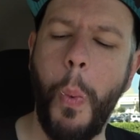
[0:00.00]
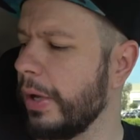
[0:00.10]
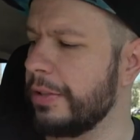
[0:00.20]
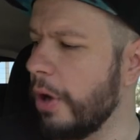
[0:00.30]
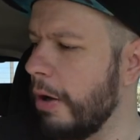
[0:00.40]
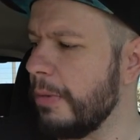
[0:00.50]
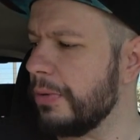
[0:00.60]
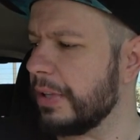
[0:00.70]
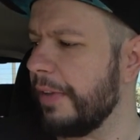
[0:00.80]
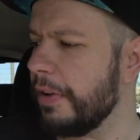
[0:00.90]
It's
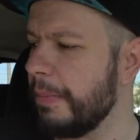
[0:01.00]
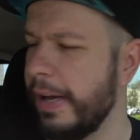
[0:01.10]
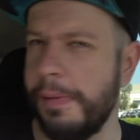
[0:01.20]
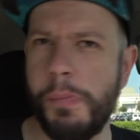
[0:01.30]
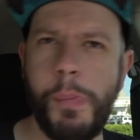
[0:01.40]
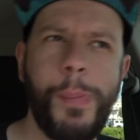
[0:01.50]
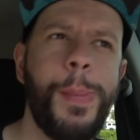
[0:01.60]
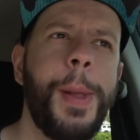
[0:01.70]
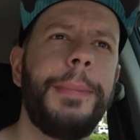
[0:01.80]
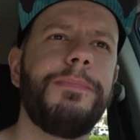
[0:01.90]
almost giving me
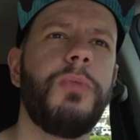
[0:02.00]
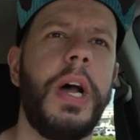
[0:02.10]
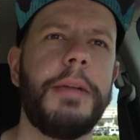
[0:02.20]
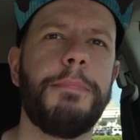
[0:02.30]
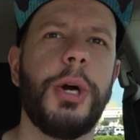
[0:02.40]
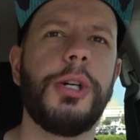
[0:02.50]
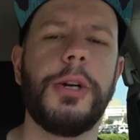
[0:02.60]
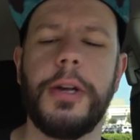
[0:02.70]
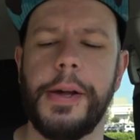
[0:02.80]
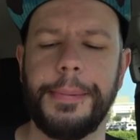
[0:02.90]
like Burger
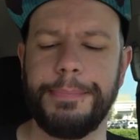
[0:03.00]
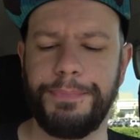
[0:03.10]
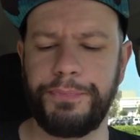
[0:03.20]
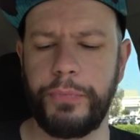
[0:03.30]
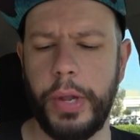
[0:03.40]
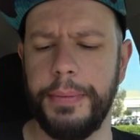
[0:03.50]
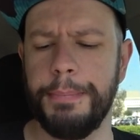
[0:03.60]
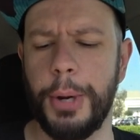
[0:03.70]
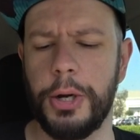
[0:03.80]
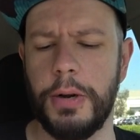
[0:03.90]
King
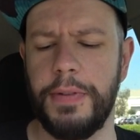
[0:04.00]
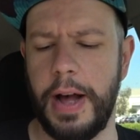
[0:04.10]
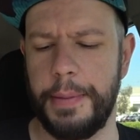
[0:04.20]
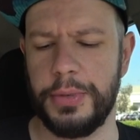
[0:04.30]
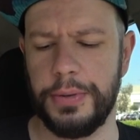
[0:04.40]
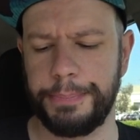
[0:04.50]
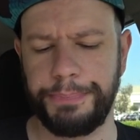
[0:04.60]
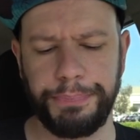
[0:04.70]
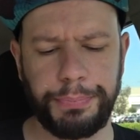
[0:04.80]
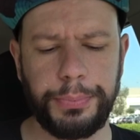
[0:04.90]
burger vibes
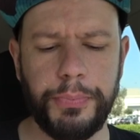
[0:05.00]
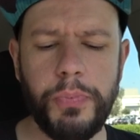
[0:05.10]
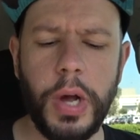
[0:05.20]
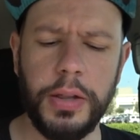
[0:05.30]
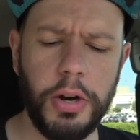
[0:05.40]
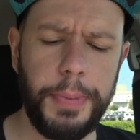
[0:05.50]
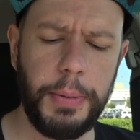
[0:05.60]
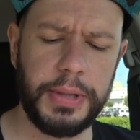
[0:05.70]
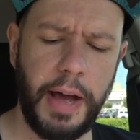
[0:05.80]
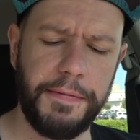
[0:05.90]
a little
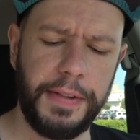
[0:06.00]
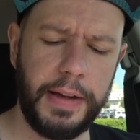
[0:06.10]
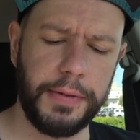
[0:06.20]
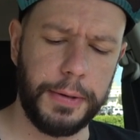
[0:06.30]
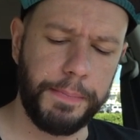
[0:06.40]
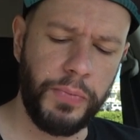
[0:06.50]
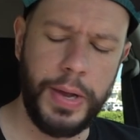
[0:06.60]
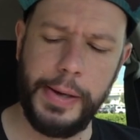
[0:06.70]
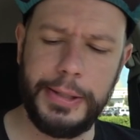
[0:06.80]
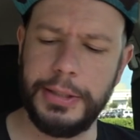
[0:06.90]
bit with that flavor
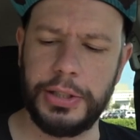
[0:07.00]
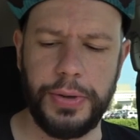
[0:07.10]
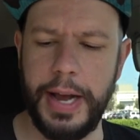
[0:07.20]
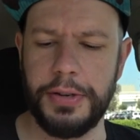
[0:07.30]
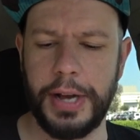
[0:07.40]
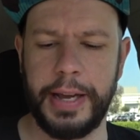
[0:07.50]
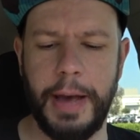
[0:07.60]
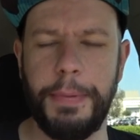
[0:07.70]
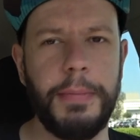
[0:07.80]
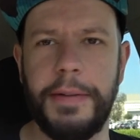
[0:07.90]
strange. I
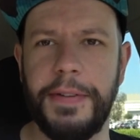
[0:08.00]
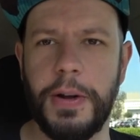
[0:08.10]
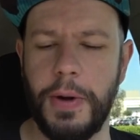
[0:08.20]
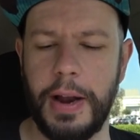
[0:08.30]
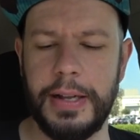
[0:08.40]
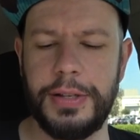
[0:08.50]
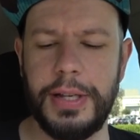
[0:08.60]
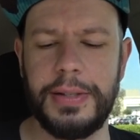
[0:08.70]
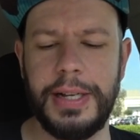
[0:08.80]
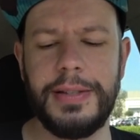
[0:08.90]
can't put my finger on it. It's
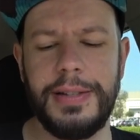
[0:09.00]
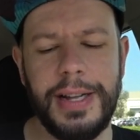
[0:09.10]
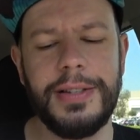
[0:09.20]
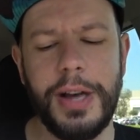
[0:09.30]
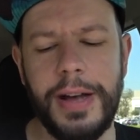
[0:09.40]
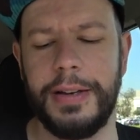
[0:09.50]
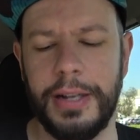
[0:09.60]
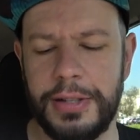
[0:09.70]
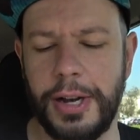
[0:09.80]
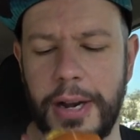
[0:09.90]
just, it's, it's good.
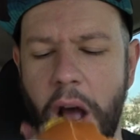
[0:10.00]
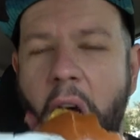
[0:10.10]
It's good.